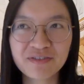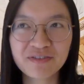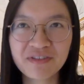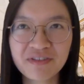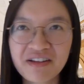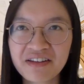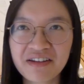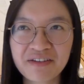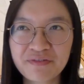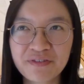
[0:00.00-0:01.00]
There are
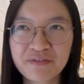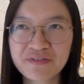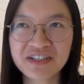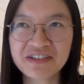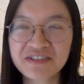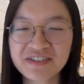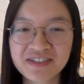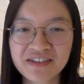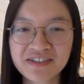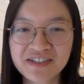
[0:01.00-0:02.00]
like 50 to
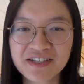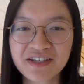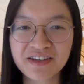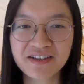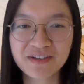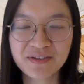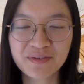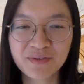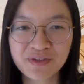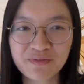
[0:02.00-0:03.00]
60
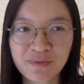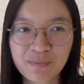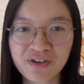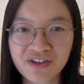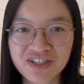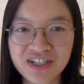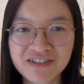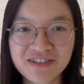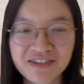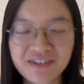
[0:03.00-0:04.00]
different projects